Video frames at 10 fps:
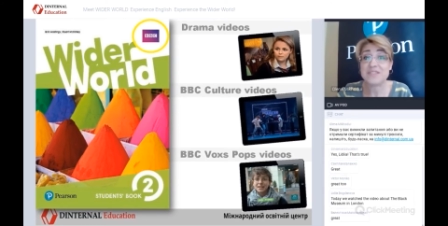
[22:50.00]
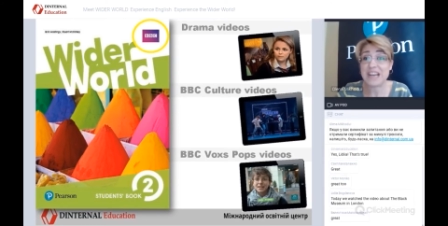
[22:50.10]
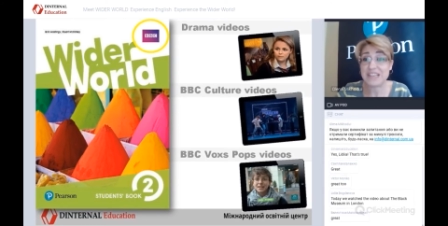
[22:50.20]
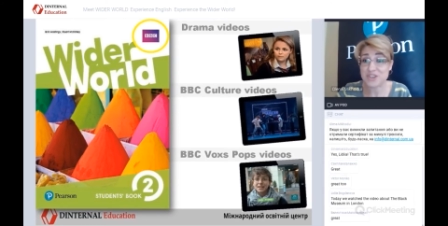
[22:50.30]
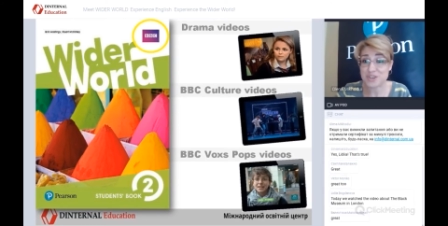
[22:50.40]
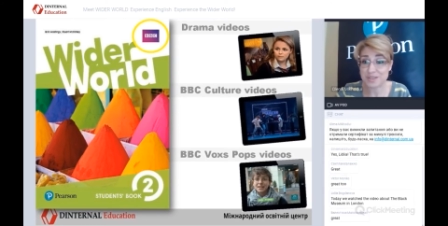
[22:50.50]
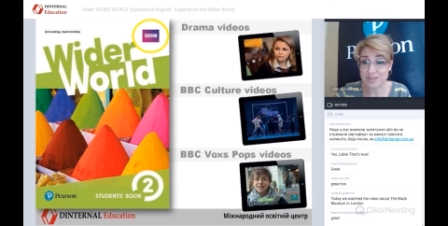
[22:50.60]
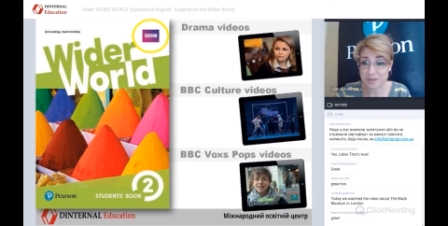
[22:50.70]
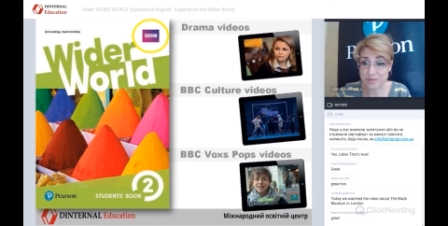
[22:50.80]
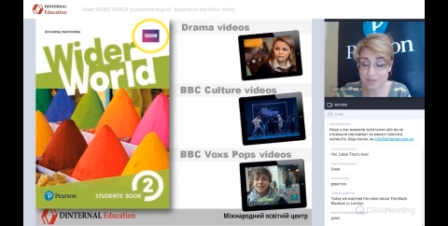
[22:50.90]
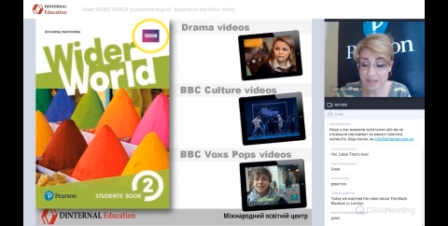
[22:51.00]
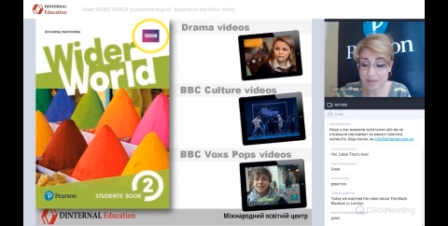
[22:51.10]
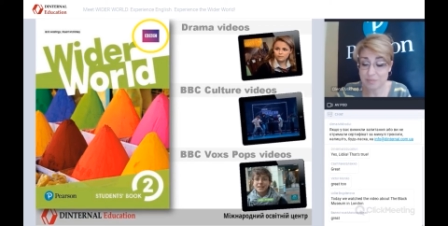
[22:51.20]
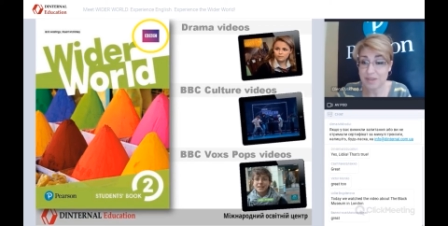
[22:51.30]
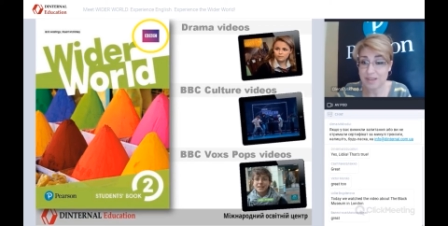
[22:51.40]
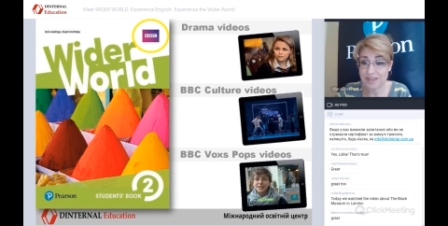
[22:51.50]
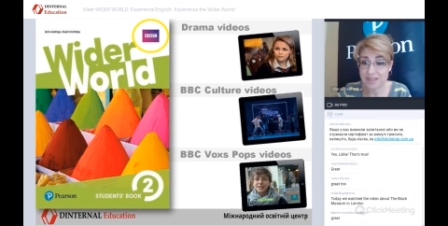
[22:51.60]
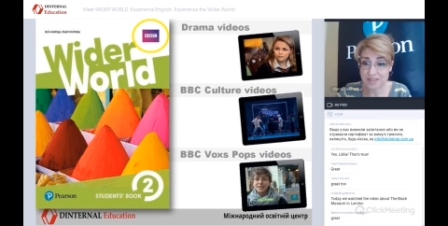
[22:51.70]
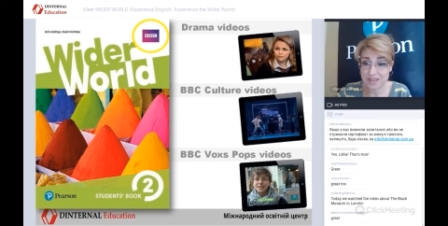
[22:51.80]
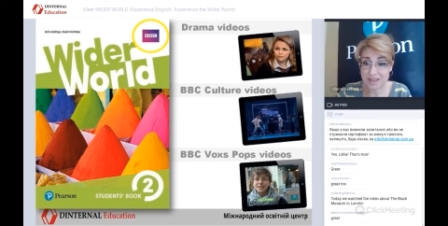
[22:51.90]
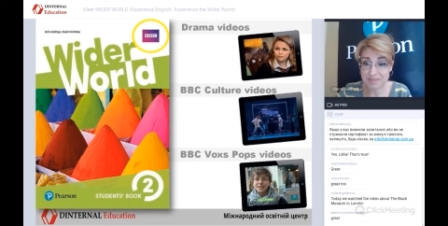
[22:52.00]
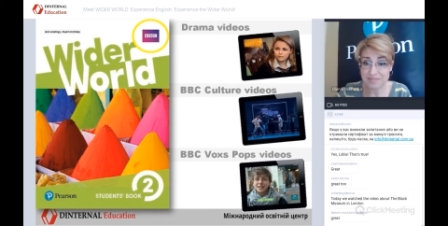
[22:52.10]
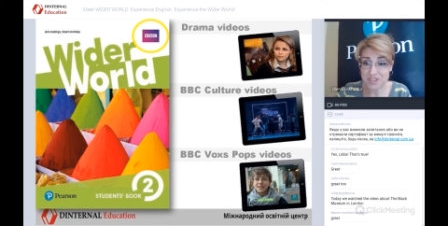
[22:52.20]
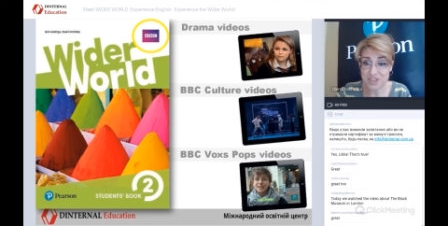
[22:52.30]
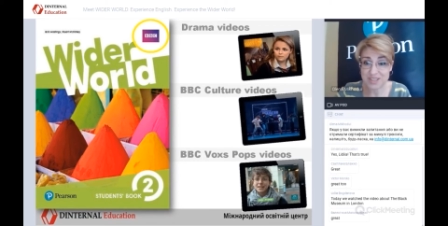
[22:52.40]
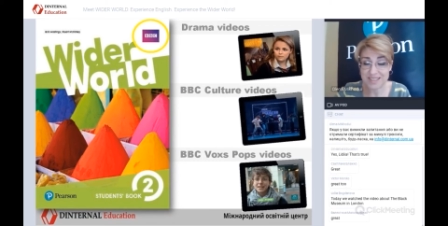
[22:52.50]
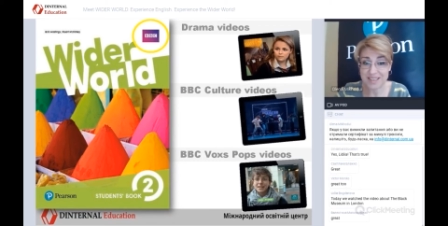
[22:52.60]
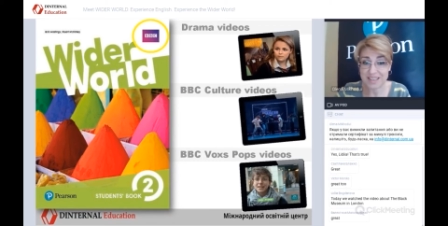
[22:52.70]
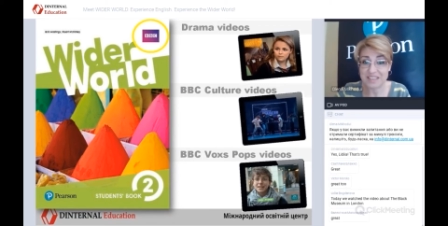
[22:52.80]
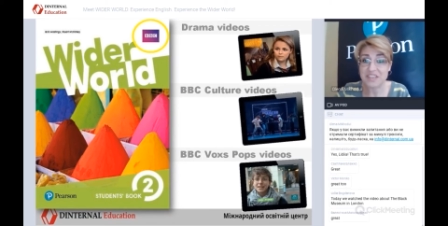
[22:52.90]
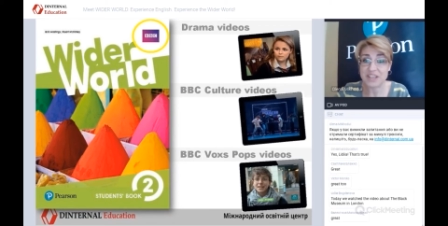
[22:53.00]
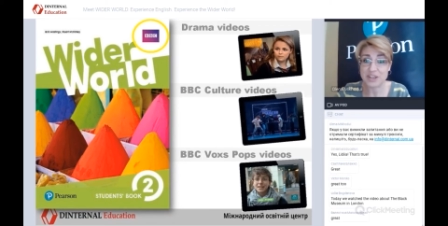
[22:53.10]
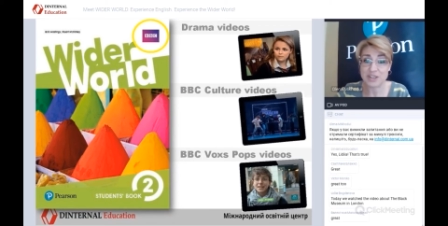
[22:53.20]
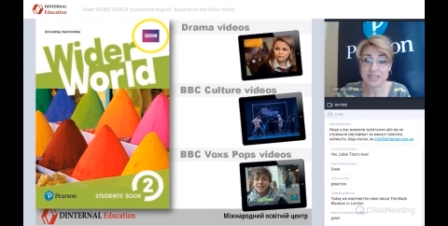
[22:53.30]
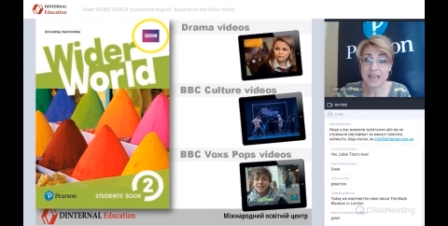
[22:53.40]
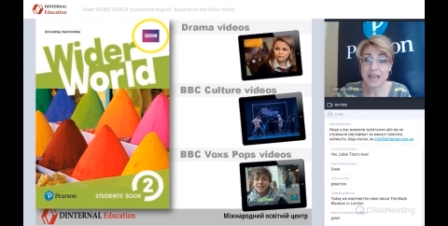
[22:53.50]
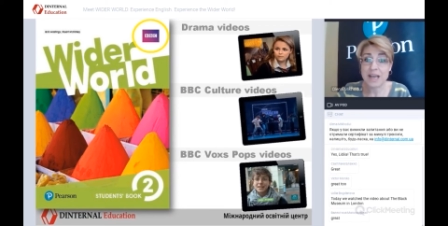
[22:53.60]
adventures of their peers just in videos.